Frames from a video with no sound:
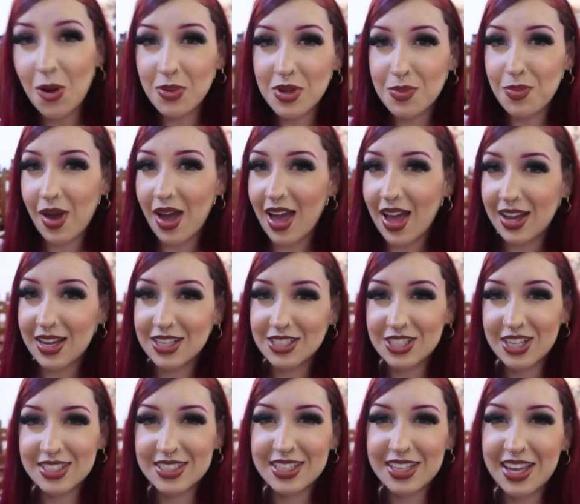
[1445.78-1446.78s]
i'll be back because
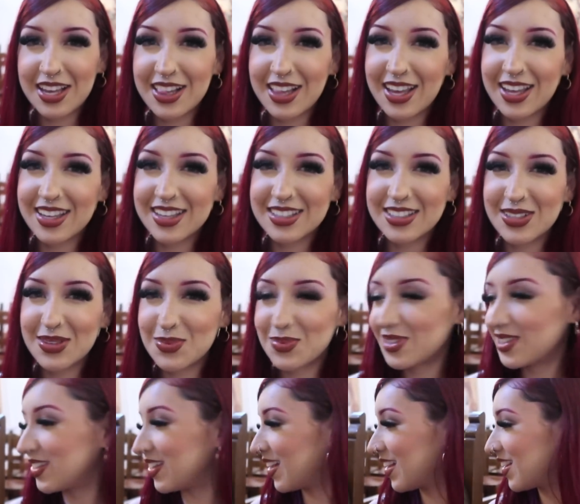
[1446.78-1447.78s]
she has to get like some
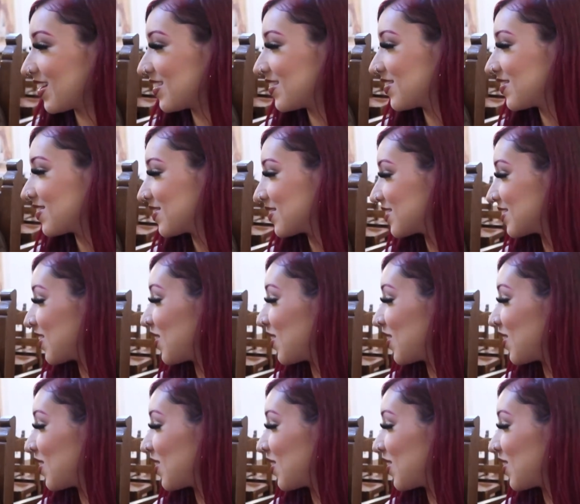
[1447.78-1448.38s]
stuff